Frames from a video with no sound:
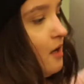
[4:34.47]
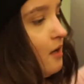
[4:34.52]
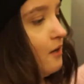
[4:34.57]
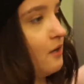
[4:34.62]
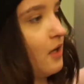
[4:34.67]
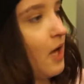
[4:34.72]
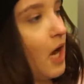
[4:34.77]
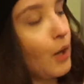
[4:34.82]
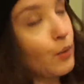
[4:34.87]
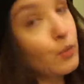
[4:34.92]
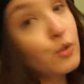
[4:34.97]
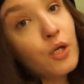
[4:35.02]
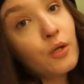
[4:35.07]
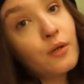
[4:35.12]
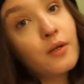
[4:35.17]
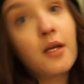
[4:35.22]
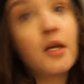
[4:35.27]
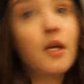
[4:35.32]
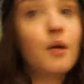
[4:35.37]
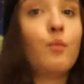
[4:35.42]
that I would
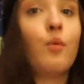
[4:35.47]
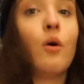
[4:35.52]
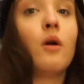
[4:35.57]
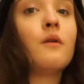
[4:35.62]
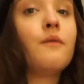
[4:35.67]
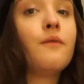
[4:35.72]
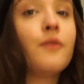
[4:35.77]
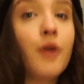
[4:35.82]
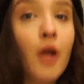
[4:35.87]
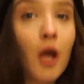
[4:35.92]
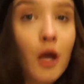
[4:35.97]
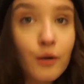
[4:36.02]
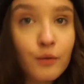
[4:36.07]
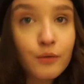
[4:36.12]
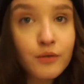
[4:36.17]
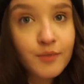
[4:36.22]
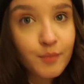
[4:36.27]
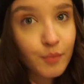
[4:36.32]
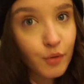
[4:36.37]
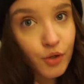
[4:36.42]
only keep one of the
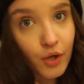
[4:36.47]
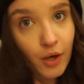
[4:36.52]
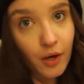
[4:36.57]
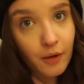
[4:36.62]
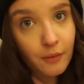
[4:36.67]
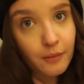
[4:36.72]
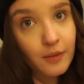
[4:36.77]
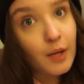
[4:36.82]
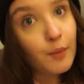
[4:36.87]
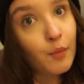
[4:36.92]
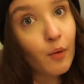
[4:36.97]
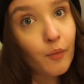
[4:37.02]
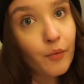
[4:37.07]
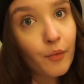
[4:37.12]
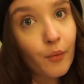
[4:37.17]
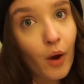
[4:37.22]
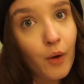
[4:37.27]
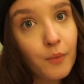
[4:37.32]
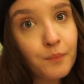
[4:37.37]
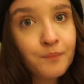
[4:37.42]
coats, but knowing me, I probably
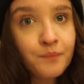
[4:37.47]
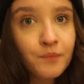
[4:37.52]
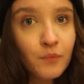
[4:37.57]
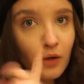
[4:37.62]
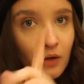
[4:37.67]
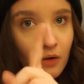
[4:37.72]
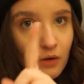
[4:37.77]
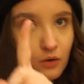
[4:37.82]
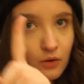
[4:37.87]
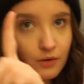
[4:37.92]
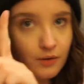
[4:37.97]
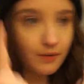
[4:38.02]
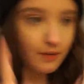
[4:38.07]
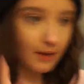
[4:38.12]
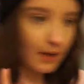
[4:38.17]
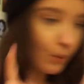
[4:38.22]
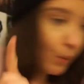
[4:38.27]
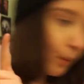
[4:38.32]
won't. Other thing,